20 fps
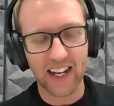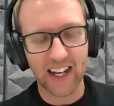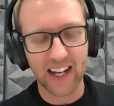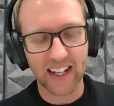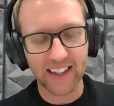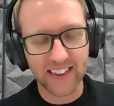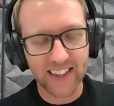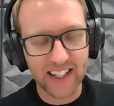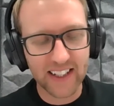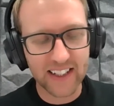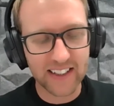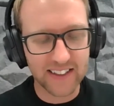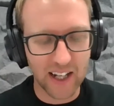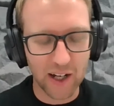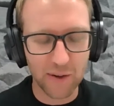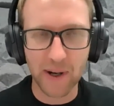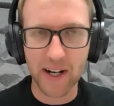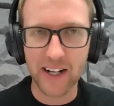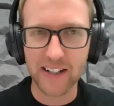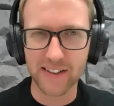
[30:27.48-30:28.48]
I think as
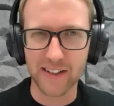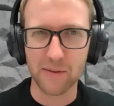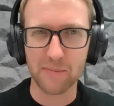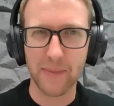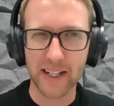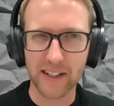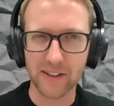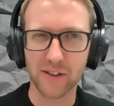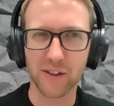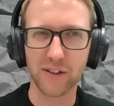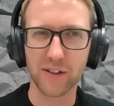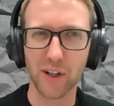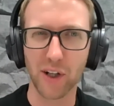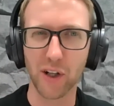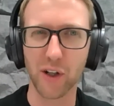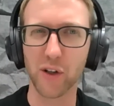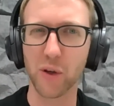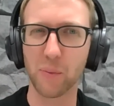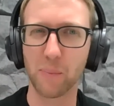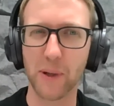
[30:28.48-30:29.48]
librarians, it makes us
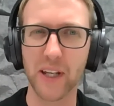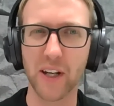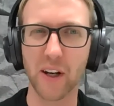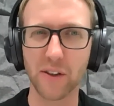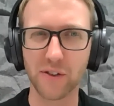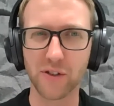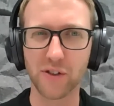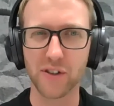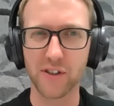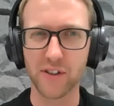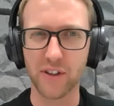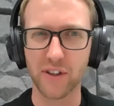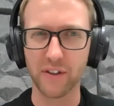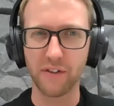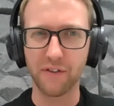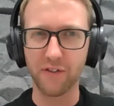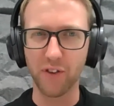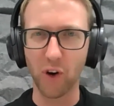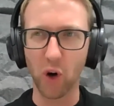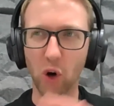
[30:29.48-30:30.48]
look beyond just the
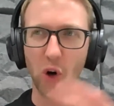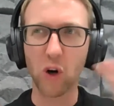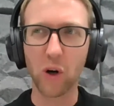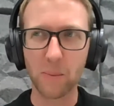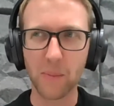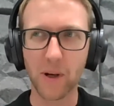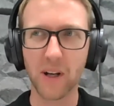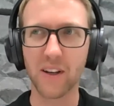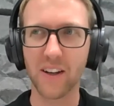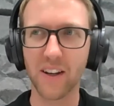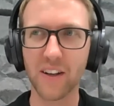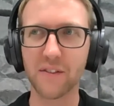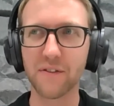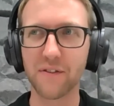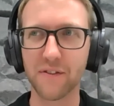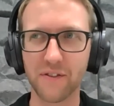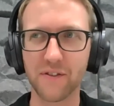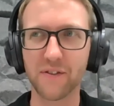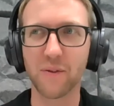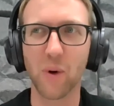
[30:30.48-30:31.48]
form
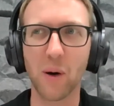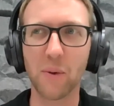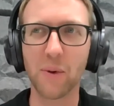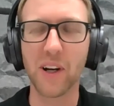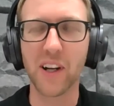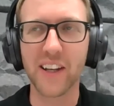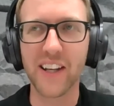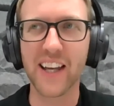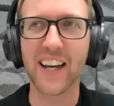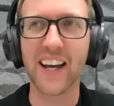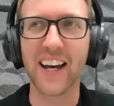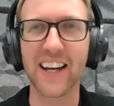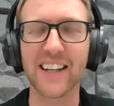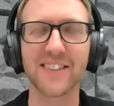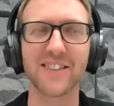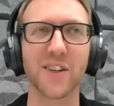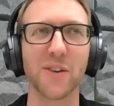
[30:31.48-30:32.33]
of what we're looking at.